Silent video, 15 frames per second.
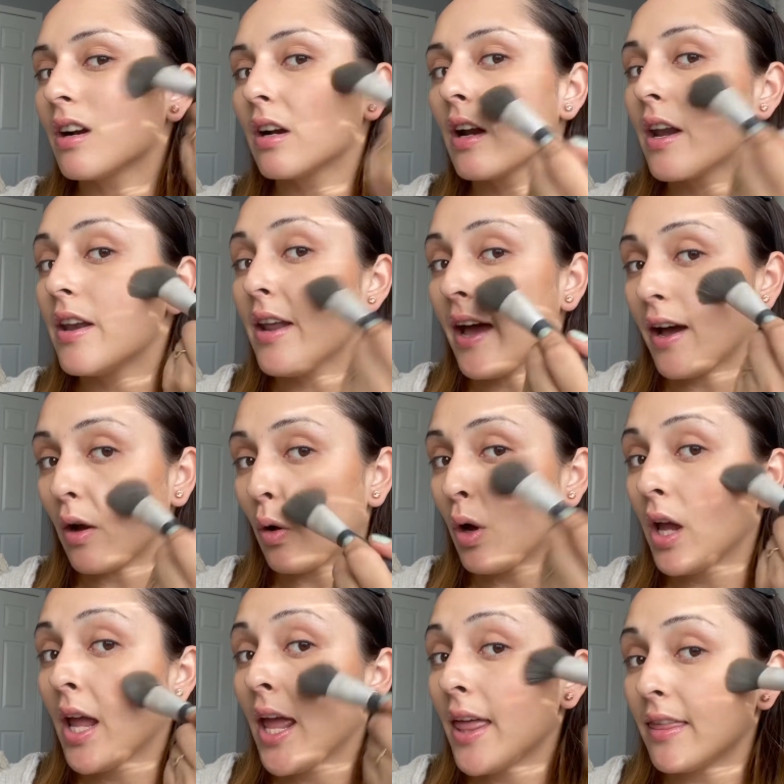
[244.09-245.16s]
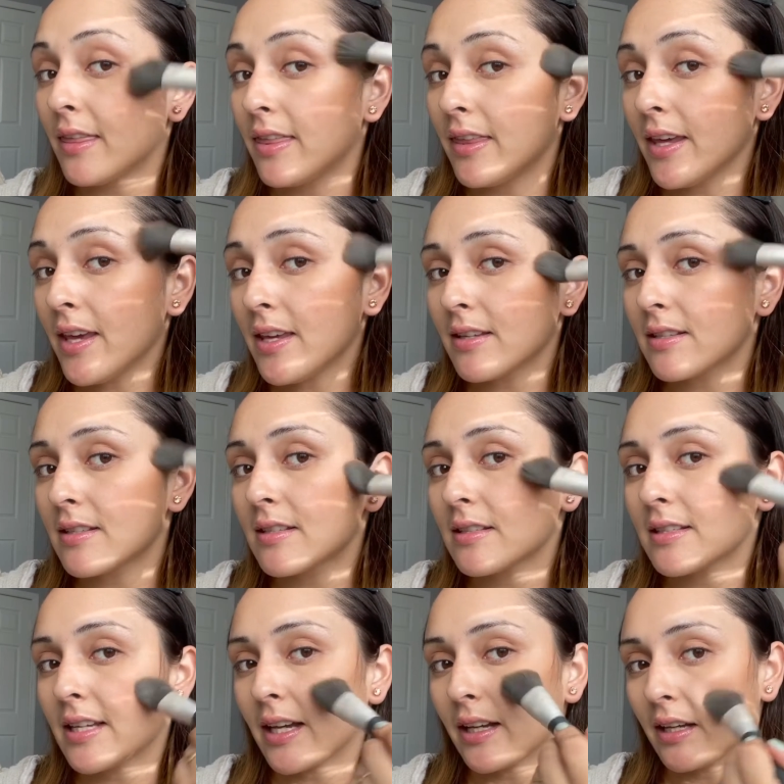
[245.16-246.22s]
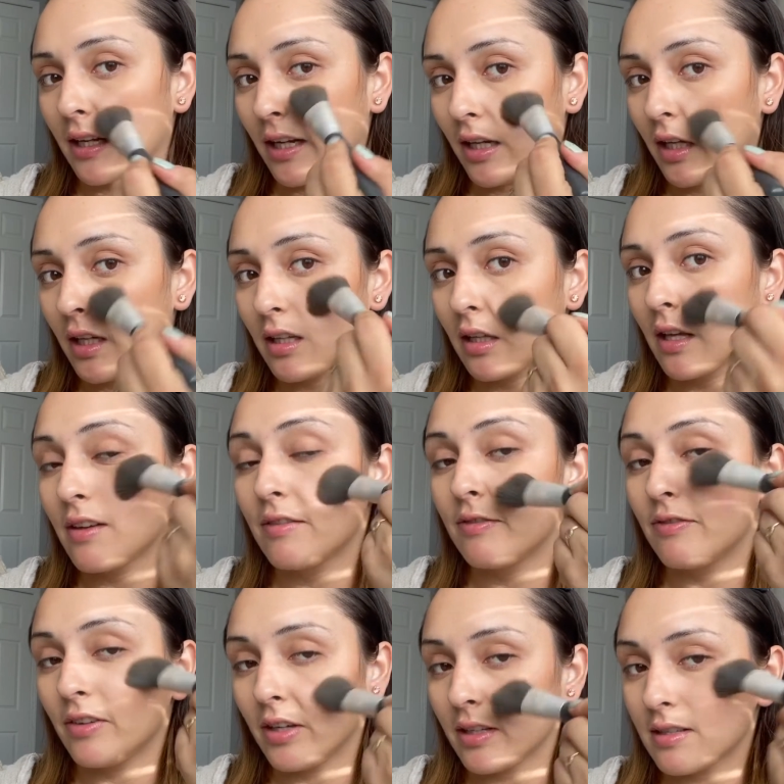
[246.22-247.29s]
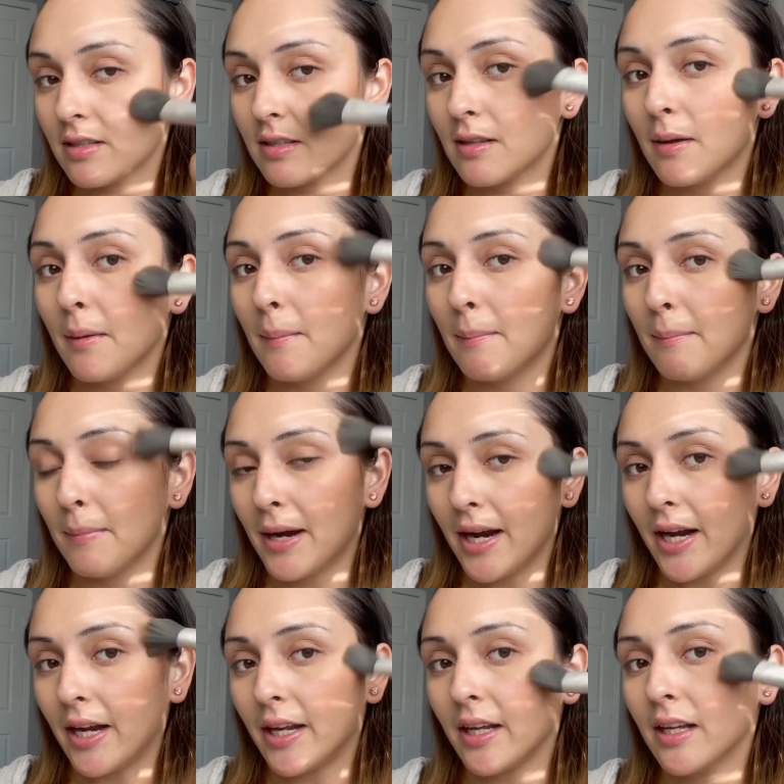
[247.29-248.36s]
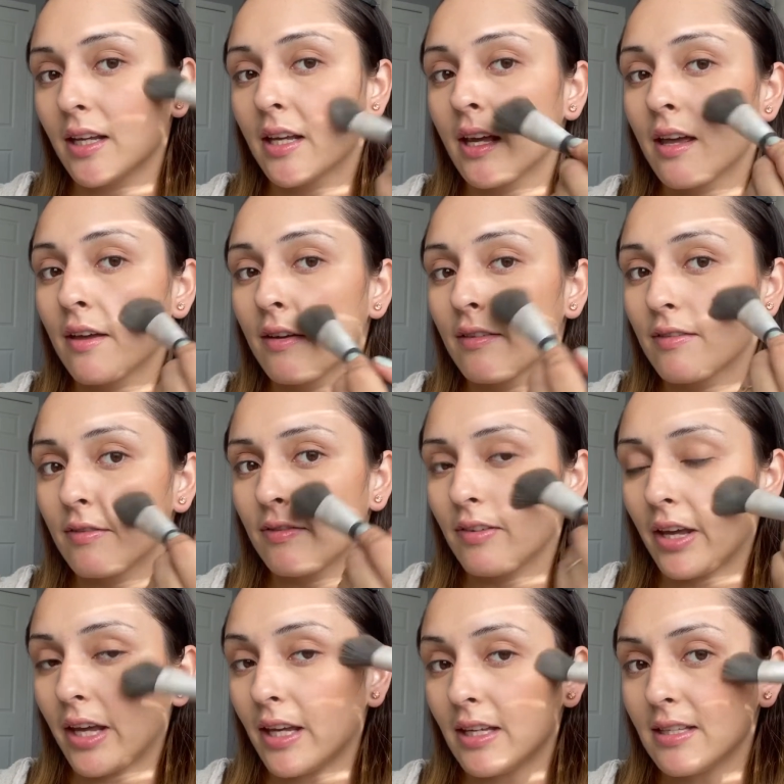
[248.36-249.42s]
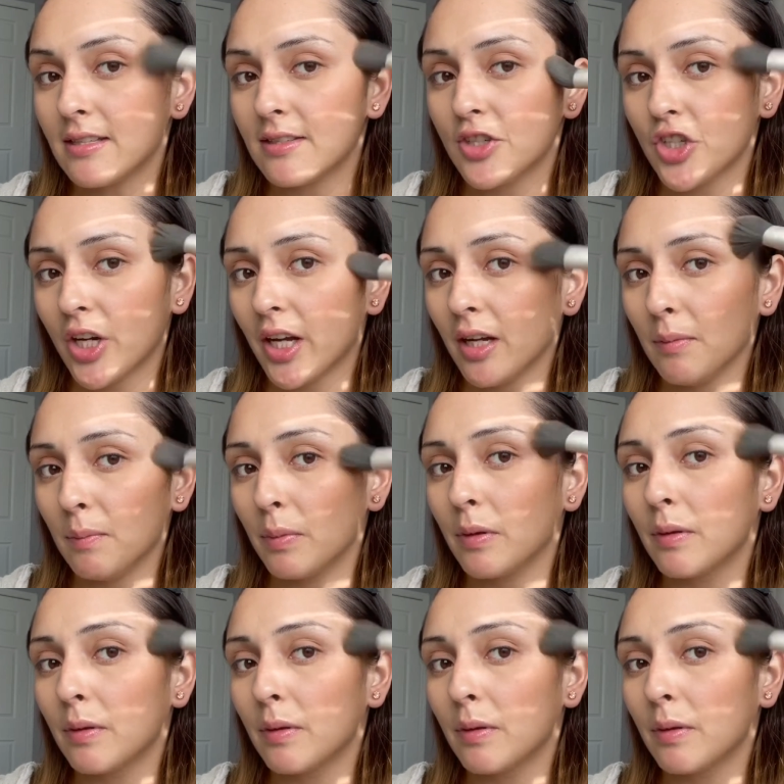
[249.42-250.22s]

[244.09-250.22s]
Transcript: Now this technique fits my face shape.